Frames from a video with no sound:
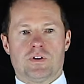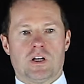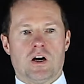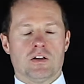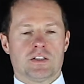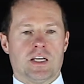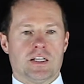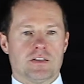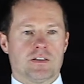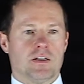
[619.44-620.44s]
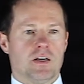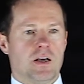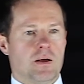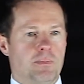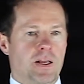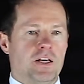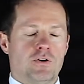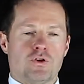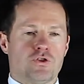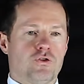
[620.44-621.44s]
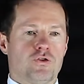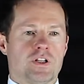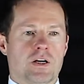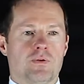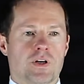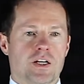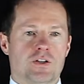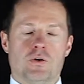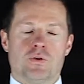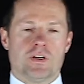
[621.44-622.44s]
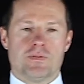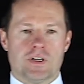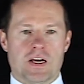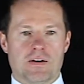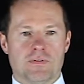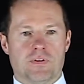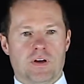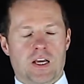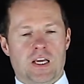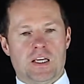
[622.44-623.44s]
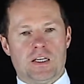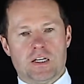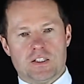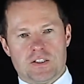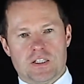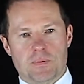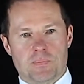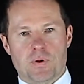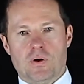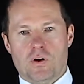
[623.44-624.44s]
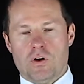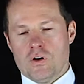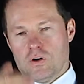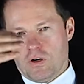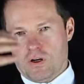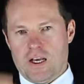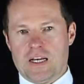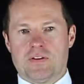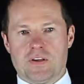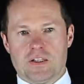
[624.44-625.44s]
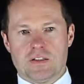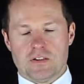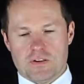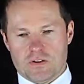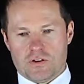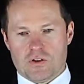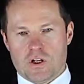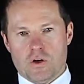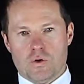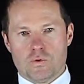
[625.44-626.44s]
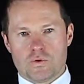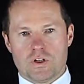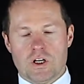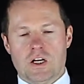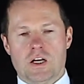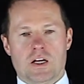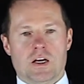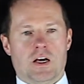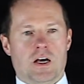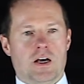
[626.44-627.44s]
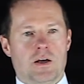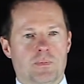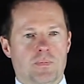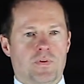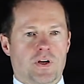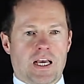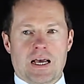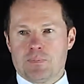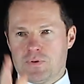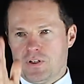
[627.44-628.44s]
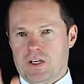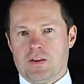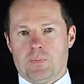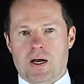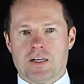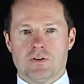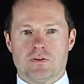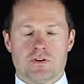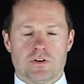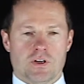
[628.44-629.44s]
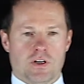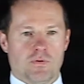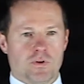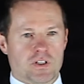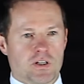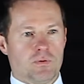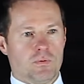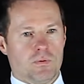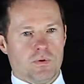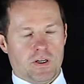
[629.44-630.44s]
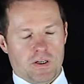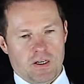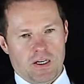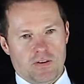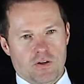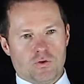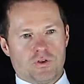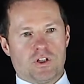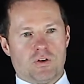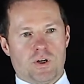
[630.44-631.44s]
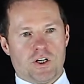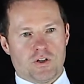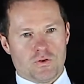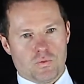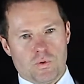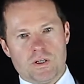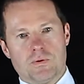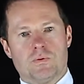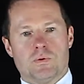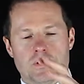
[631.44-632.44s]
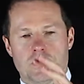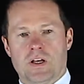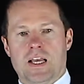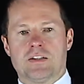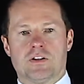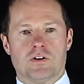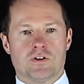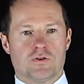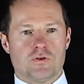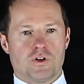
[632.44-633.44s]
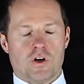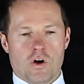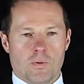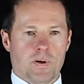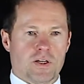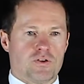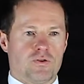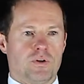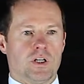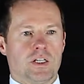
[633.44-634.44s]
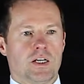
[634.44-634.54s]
to Gala Tent. Many other structures out there don't even have a zip or anything to close the gaps in the panels, and obviously in those situations wind will enter the structure or pass through it,